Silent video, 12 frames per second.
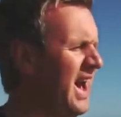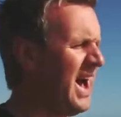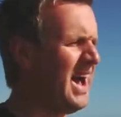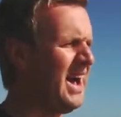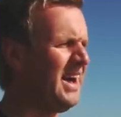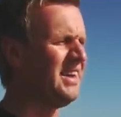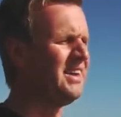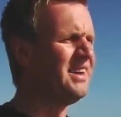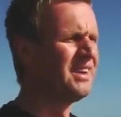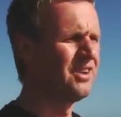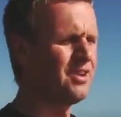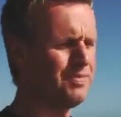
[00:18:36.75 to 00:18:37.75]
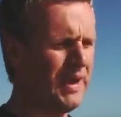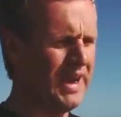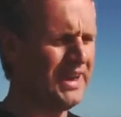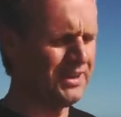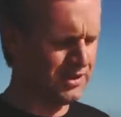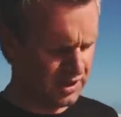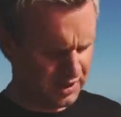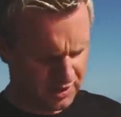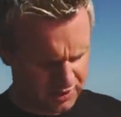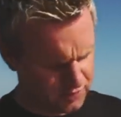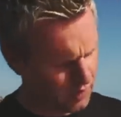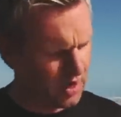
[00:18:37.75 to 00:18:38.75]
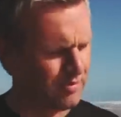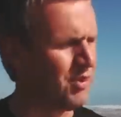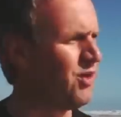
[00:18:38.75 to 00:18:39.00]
I could spend just one